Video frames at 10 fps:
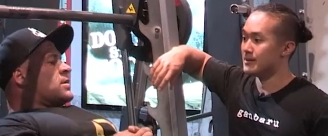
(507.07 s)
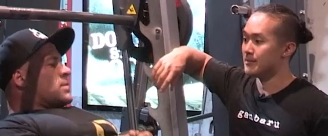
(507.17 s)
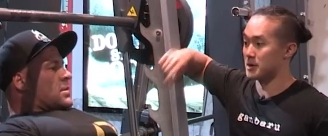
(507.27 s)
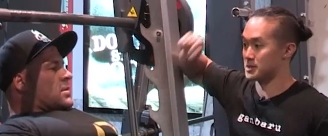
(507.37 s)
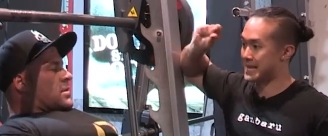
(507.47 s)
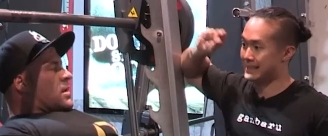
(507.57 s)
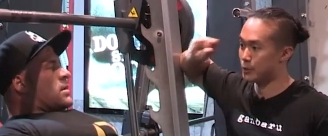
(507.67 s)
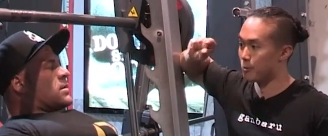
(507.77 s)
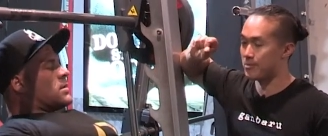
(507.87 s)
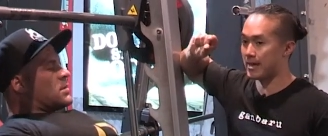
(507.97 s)
Speaker 1: Because that
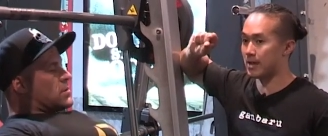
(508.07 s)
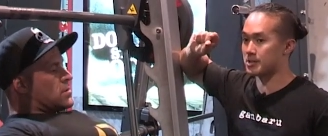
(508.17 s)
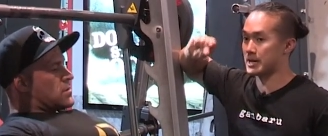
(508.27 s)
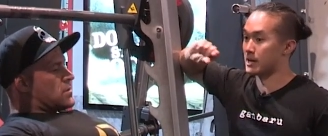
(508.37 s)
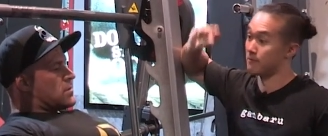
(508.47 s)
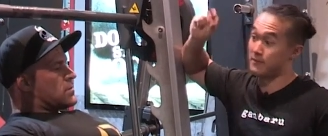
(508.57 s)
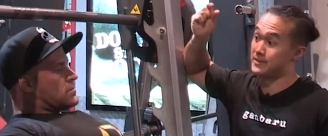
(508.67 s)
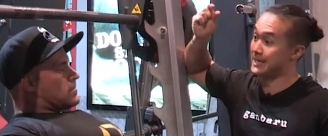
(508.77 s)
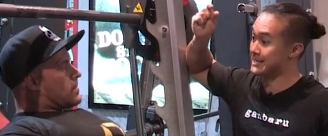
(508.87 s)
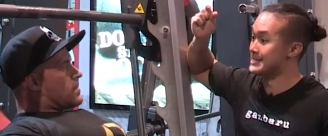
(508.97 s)
little thing done over
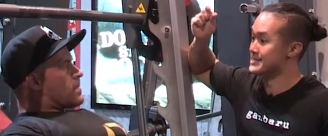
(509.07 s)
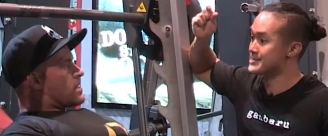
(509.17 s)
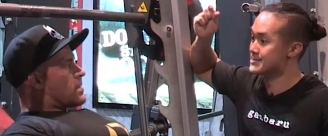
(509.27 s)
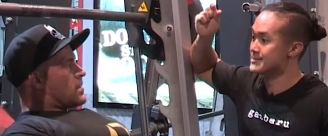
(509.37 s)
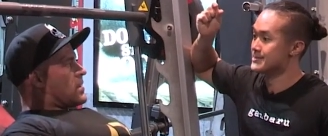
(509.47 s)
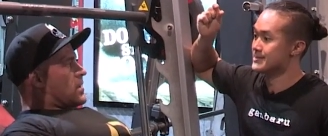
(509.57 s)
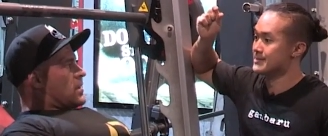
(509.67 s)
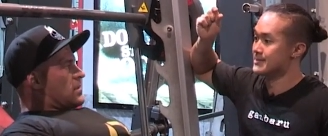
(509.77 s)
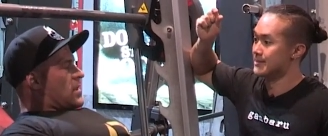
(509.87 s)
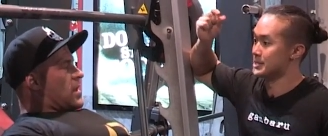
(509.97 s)
15 years.
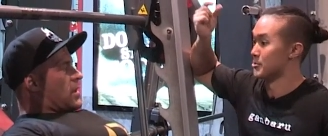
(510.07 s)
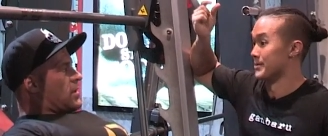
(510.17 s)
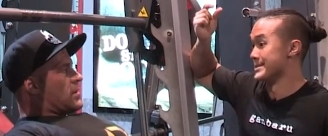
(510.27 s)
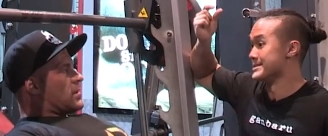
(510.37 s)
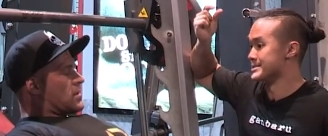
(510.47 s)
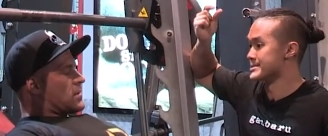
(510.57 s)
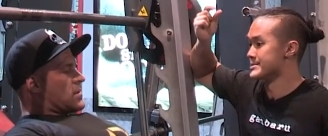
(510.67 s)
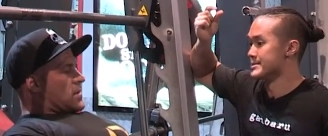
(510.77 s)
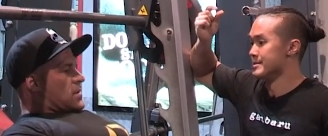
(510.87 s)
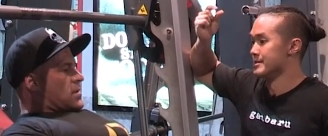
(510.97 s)
That's what it is.
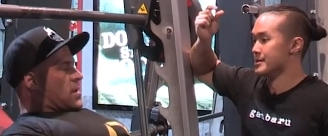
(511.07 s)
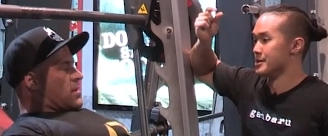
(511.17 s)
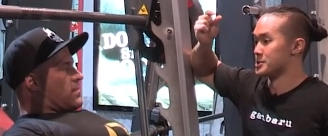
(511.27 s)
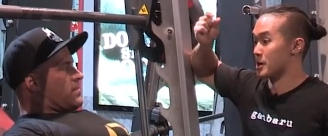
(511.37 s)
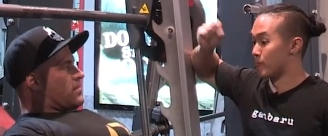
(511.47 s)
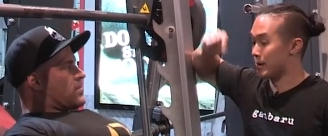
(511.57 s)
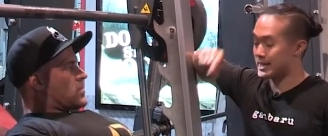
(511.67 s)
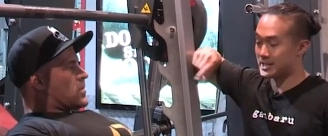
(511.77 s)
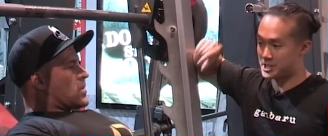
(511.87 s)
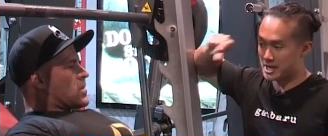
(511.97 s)
Yeah. So if we
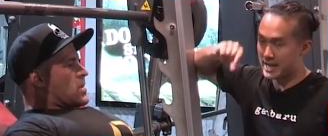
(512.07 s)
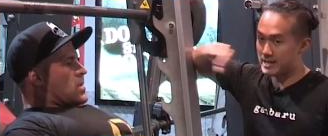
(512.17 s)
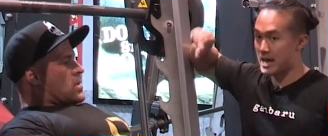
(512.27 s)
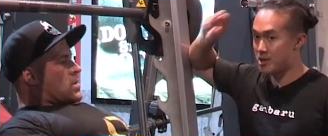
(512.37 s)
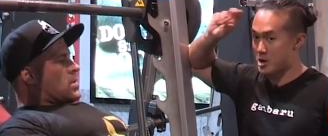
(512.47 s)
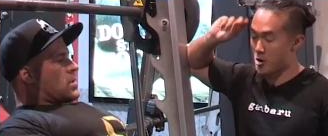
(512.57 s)
can change, now you're